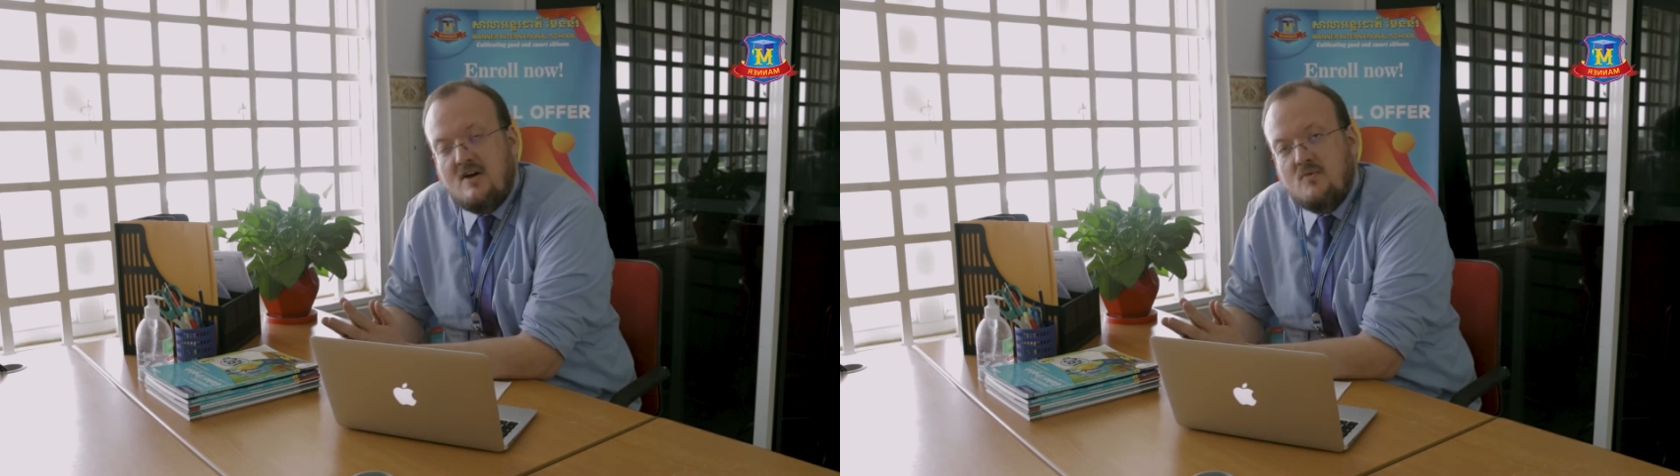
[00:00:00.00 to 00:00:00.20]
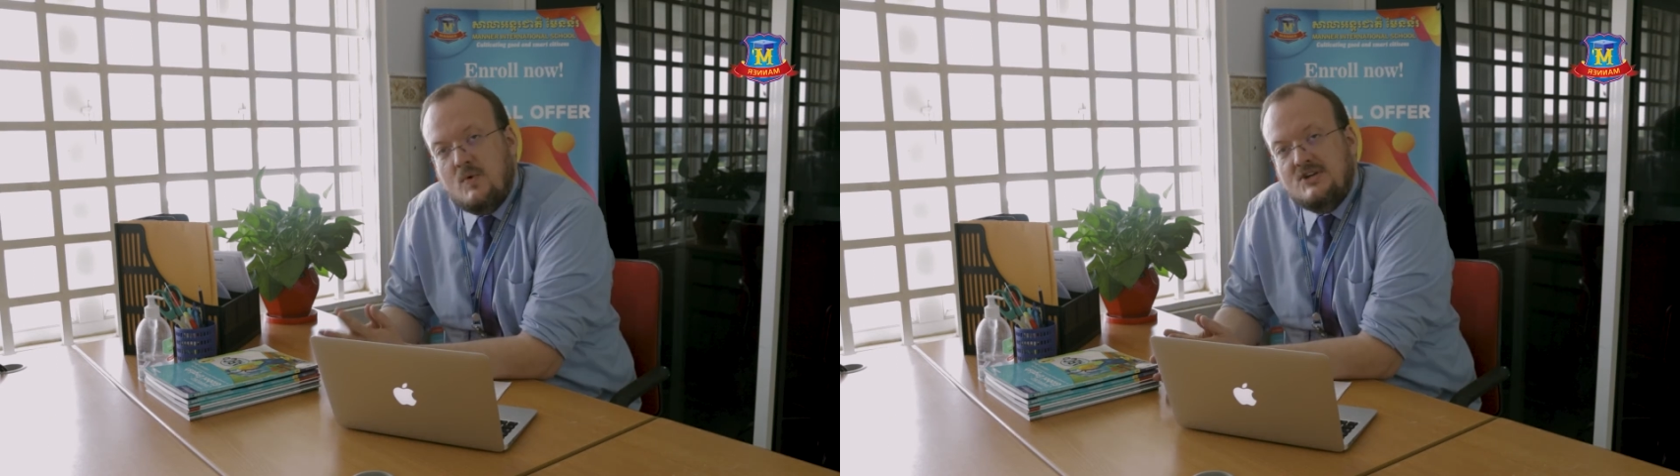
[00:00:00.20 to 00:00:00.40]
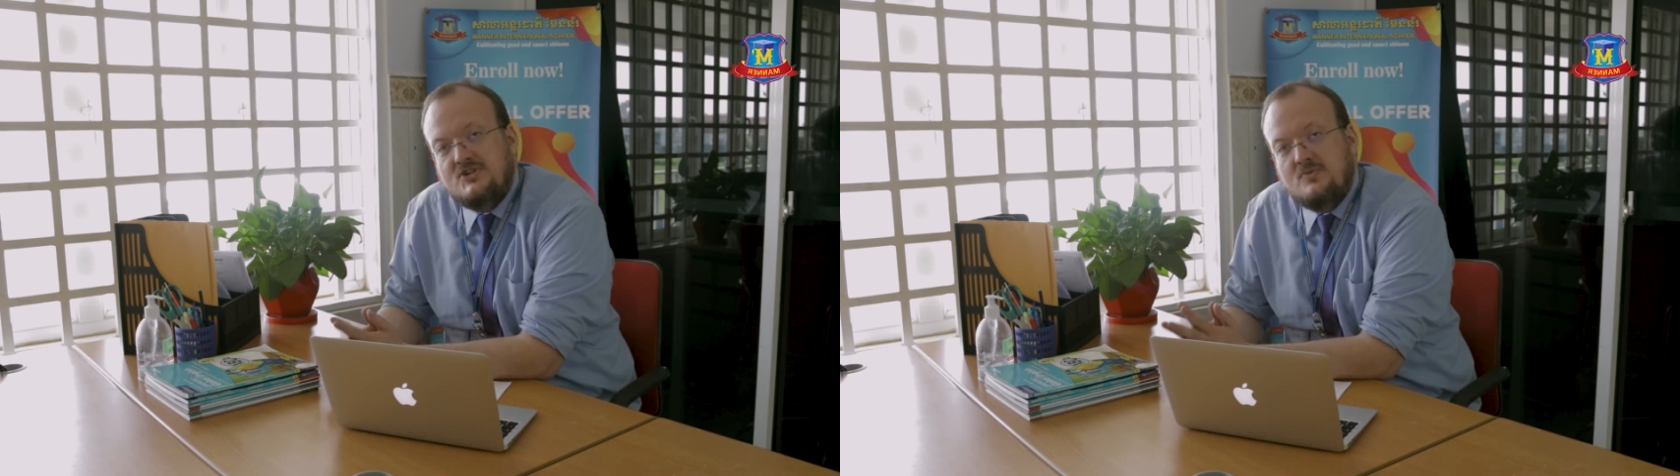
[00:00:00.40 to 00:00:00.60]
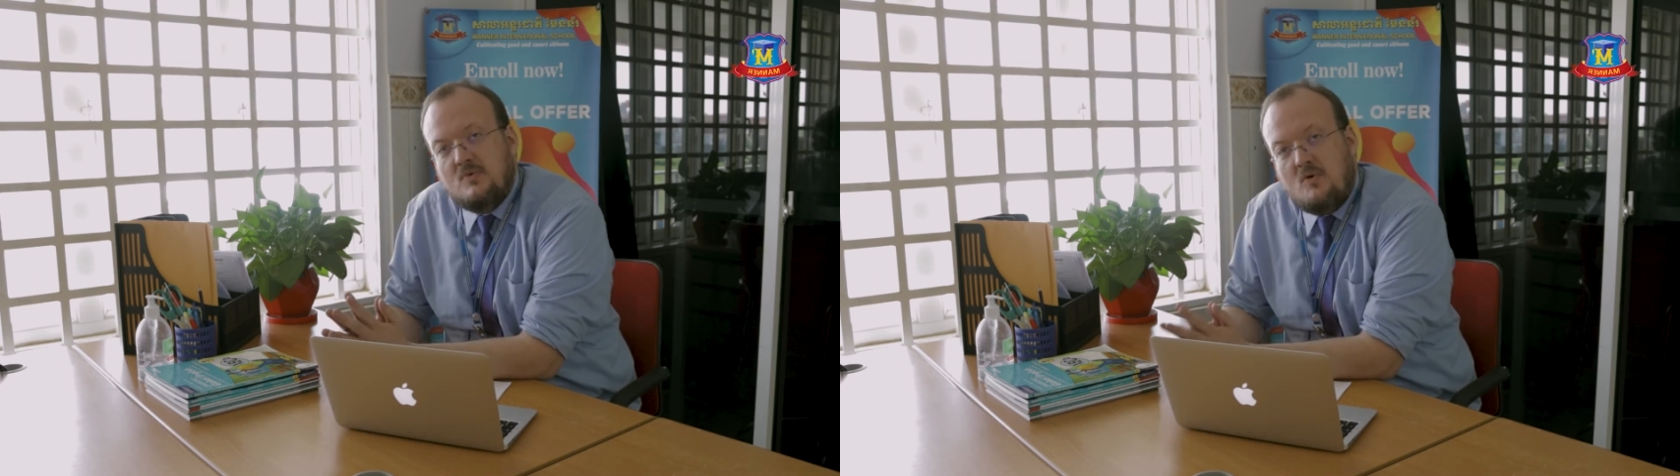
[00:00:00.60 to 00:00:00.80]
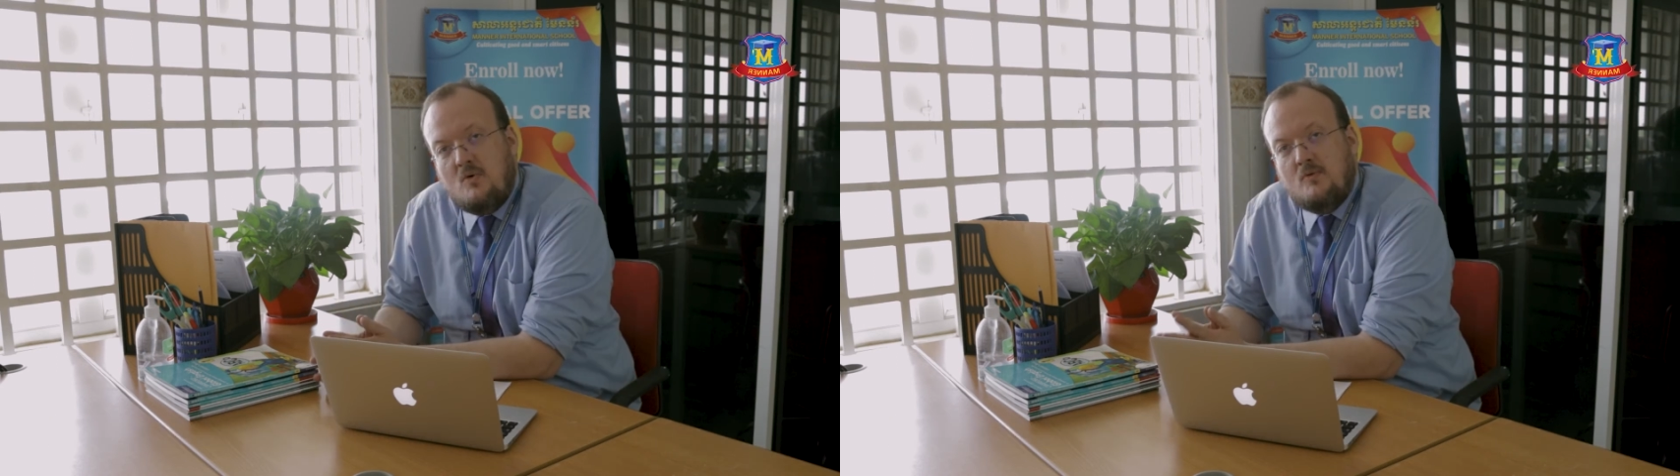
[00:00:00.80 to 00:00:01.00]
and I wish you
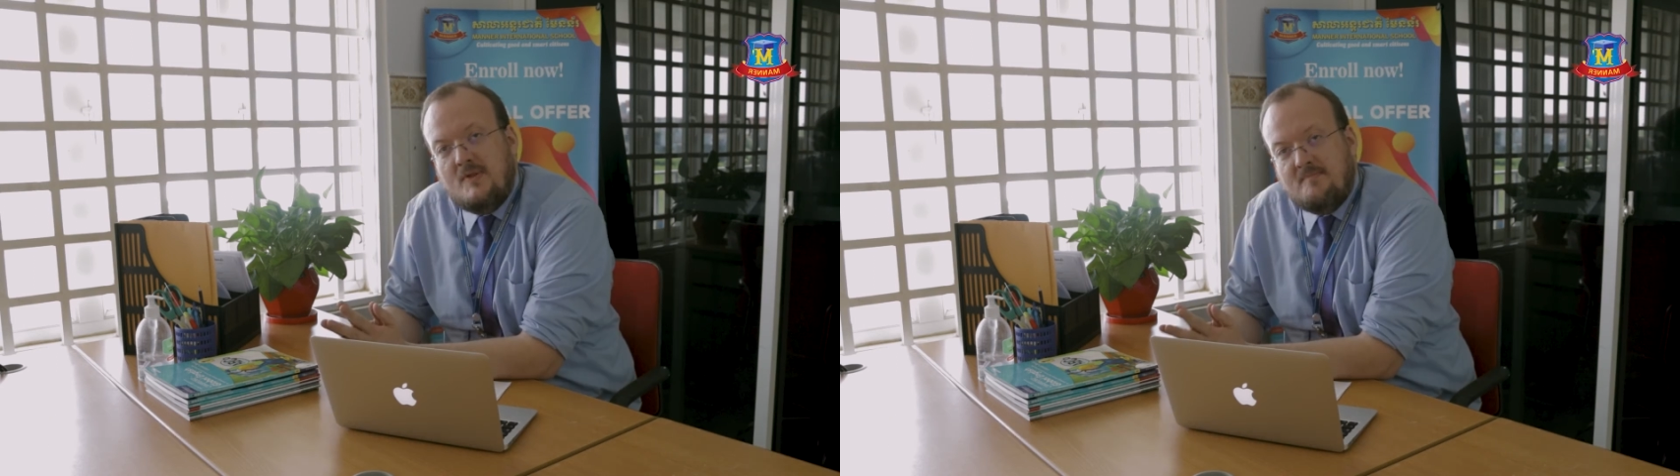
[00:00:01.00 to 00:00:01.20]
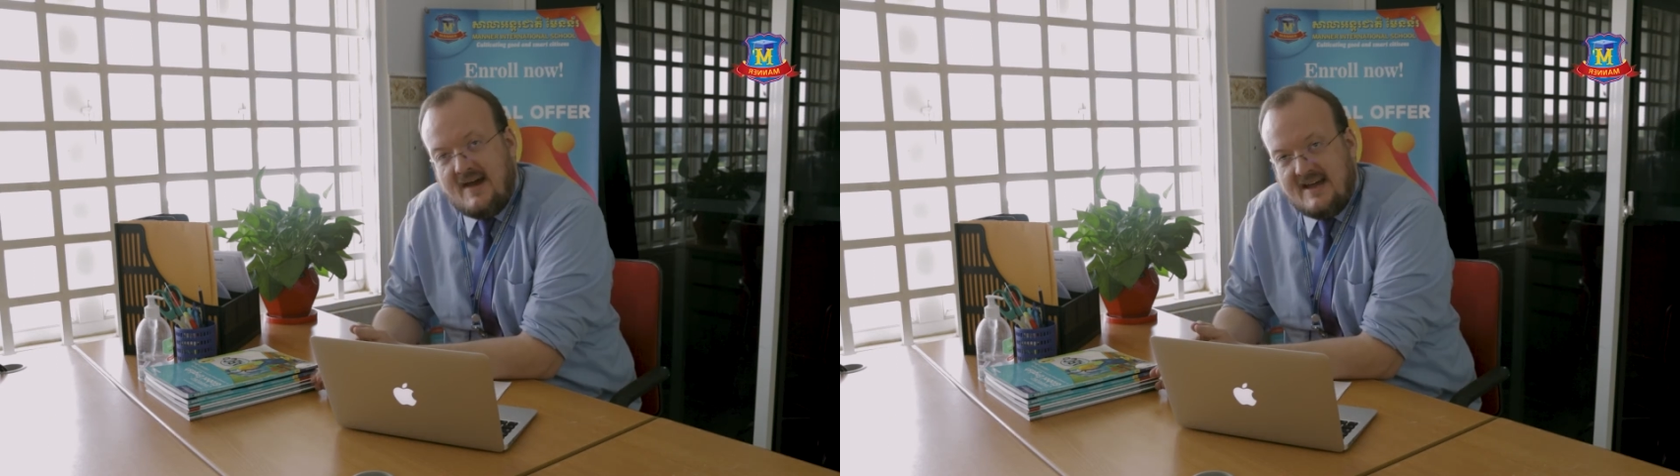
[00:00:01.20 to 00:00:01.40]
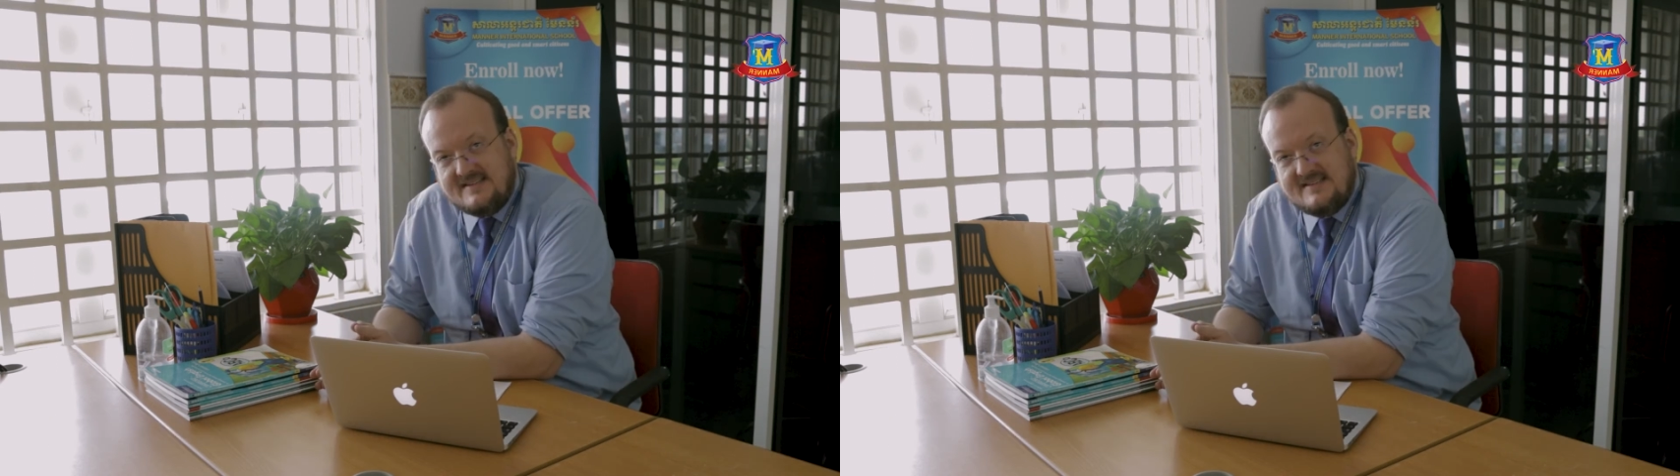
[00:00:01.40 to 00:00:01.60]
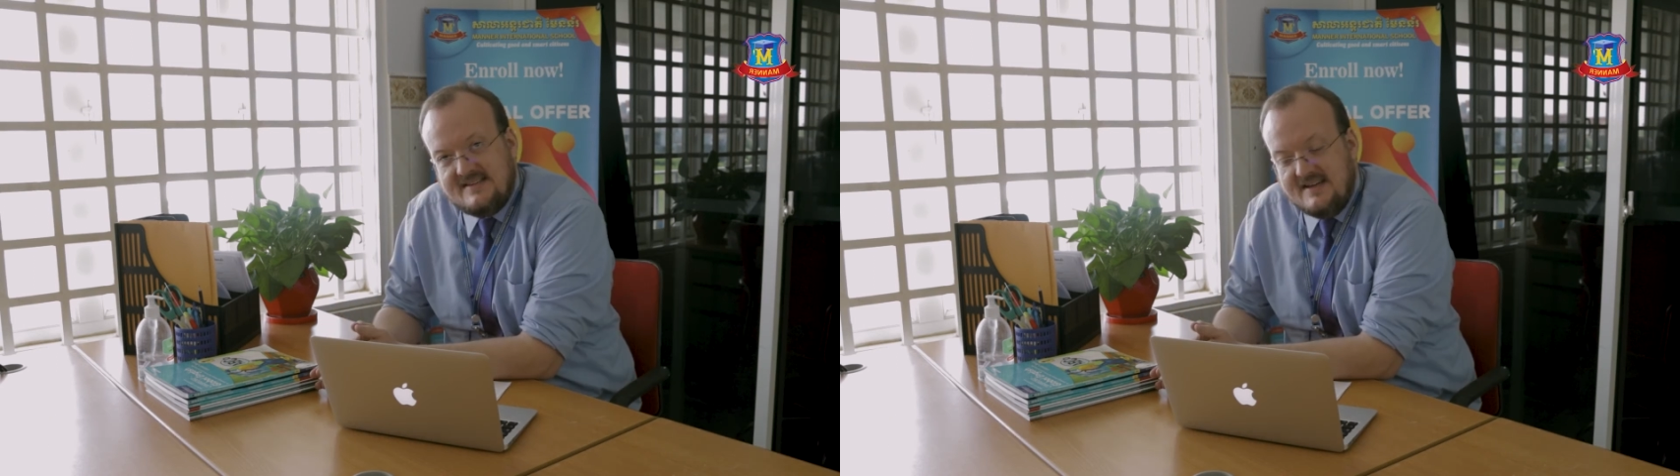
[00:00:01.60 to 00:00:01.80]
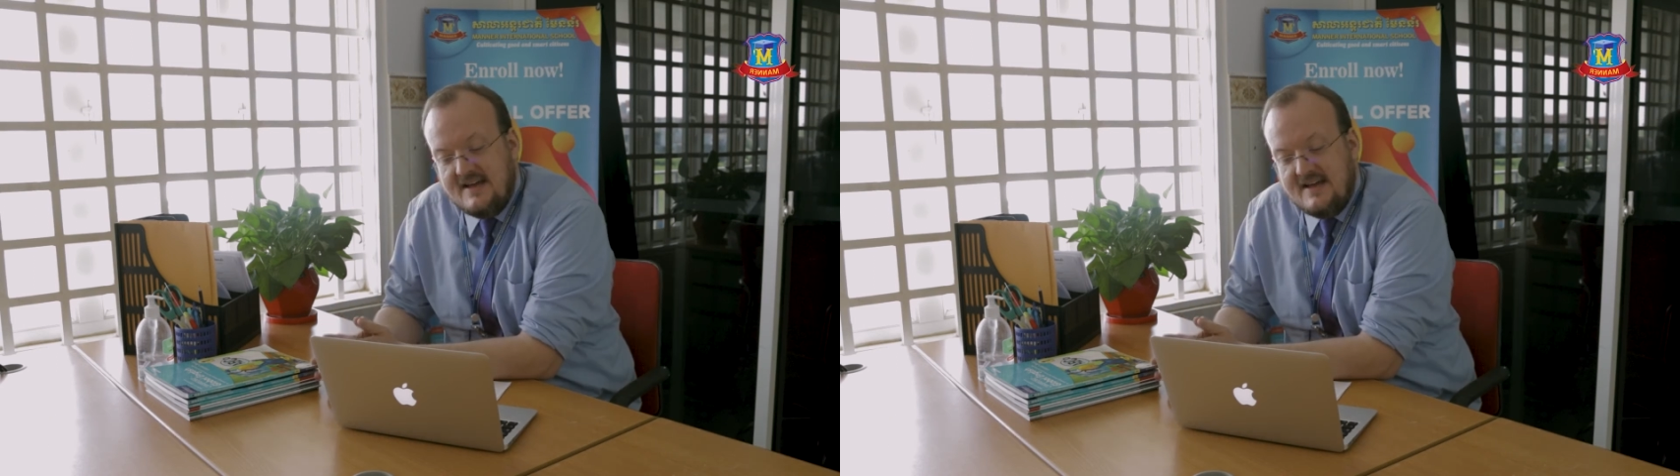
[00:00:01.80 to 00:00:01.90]
all the best.